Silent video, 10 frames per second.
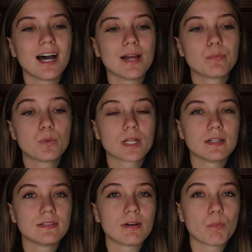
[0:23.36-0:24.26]
I would
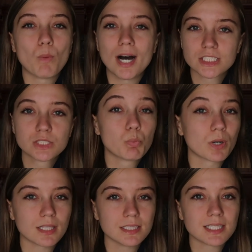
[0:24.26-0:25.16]
have watched
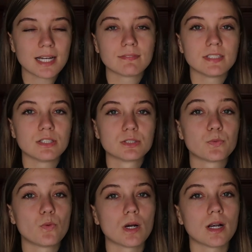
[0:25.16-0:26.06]
one of these kind of videos
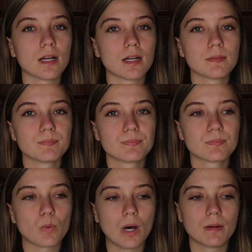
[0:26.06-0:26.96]
before,
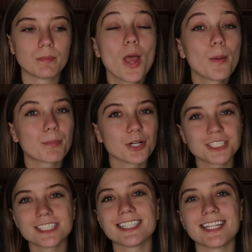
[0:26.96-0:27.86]
well,
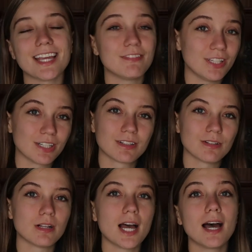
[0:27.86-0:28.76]
purchasing a
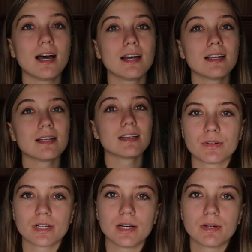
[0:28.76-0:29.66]
vehicle at
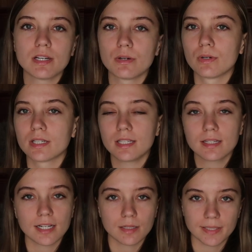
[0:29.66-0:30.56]
Okinawa or
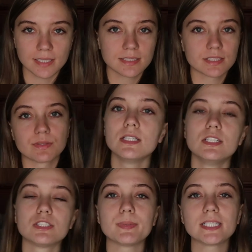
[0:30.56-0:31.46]
KADENA Air Base.
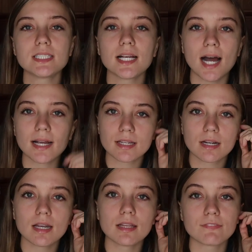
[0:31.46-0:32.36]
So basically I got
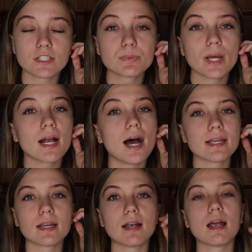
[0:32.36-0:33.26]
here, and the first week I
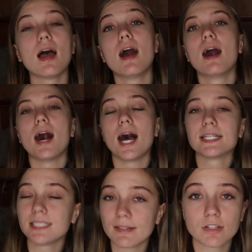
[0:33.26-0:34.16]
got here,
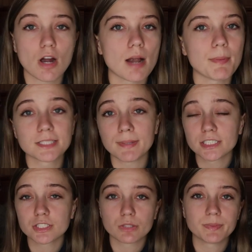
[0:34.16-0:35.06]
I didn't have a car. My
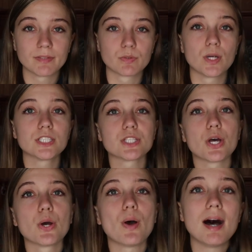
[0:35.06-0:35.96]
sponsor drove me everywhere, so
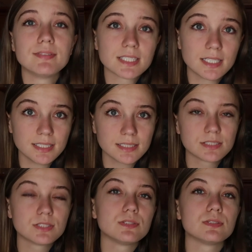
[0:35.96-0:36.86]
obviously I
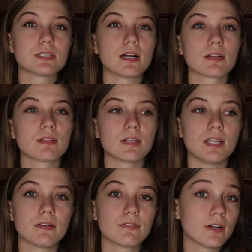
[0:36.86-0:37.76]
needed to start
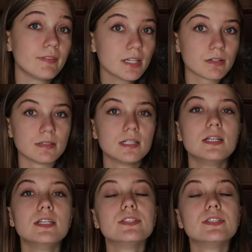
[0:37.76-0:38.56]
looking for a vehicle.